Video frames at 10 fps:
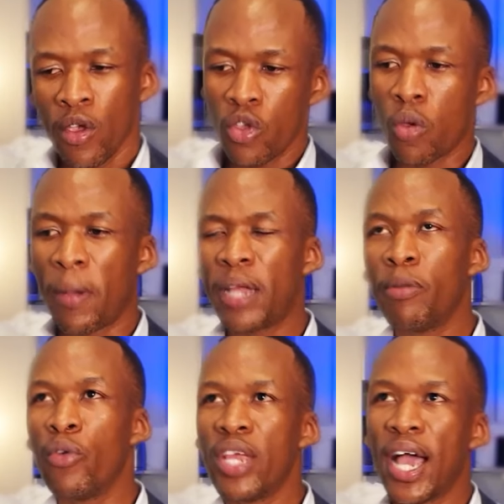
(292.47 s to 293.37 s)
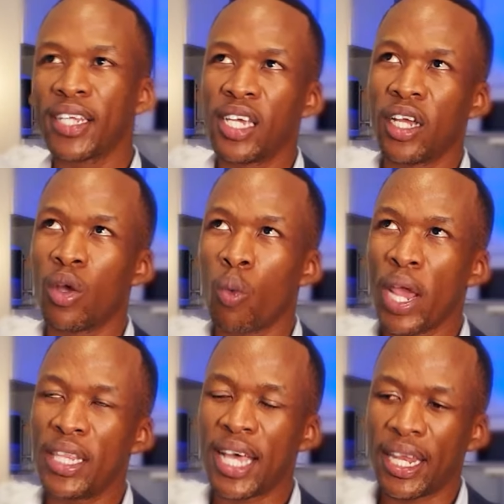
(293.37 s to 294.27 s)
You might be reacting in a
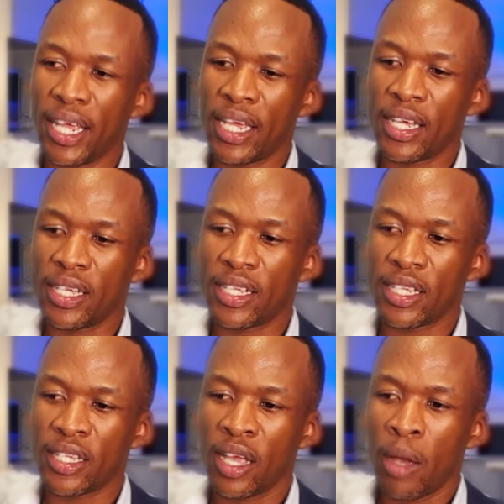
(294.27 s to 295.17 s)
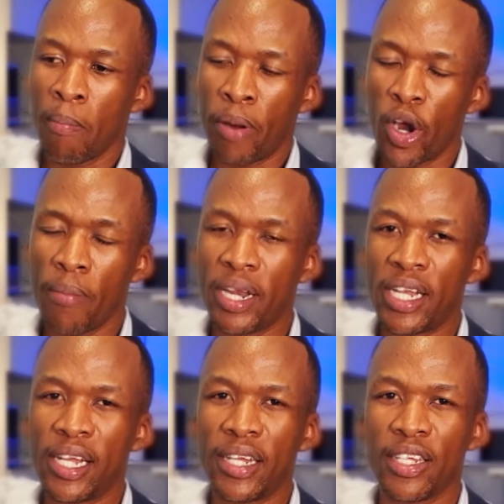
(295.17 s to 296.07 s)
way that is
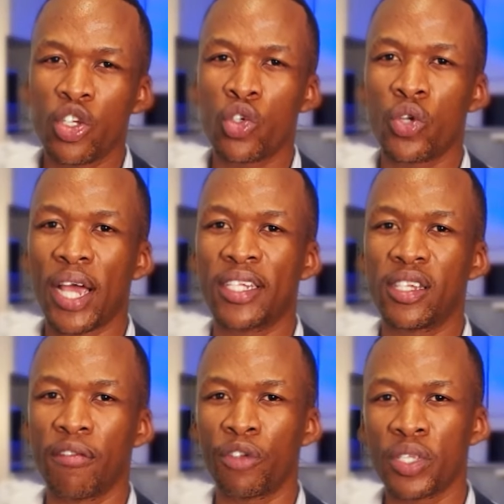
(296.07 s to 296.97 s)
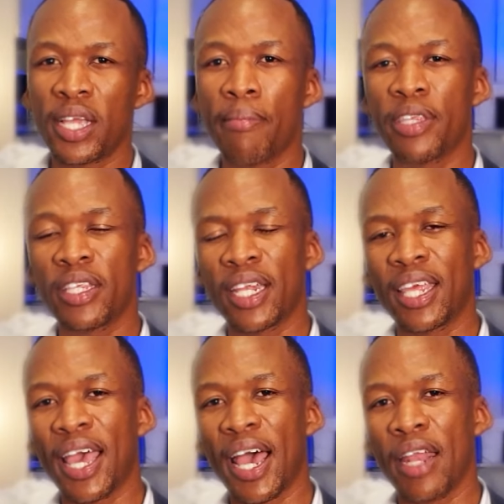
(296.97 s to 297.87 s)
permanently destructive to something that
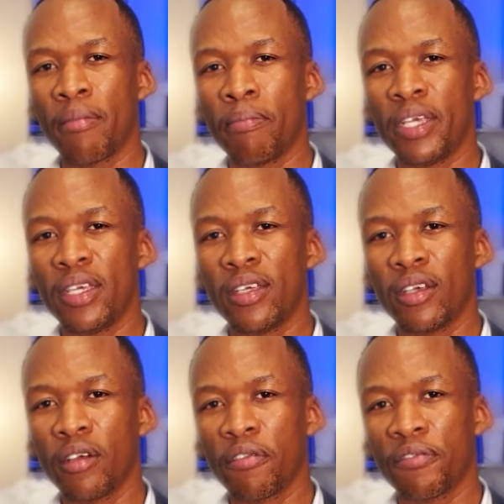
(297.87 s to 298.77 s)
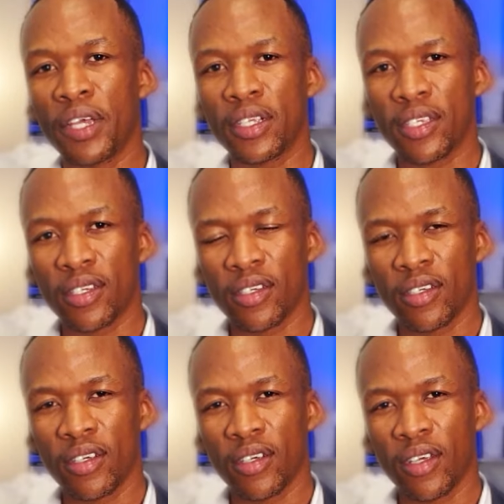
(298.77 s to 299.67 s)
can be fixed.
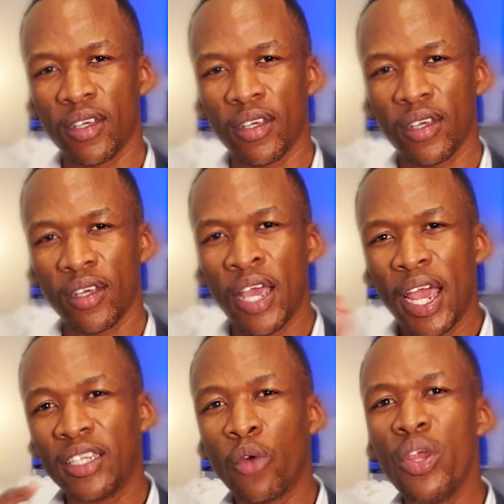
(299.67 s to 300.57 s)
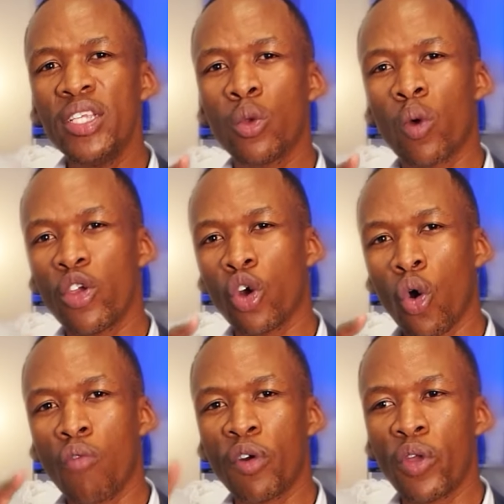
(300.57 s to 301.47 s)
And the reason why you're
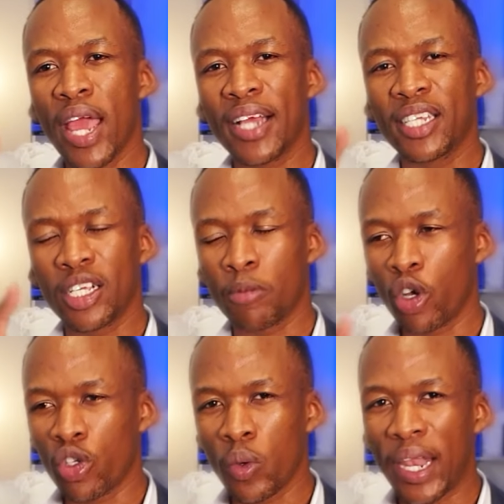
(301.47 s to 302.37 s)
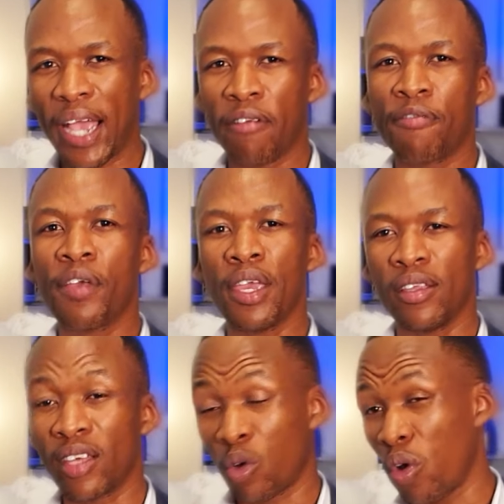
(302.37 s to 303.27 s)
overreacting is because you lack
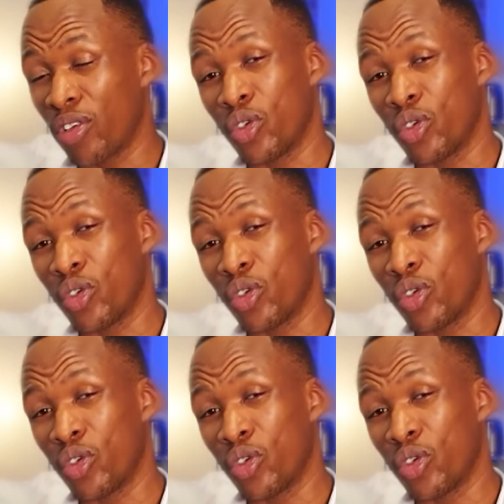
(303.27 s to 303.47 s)
faith, according to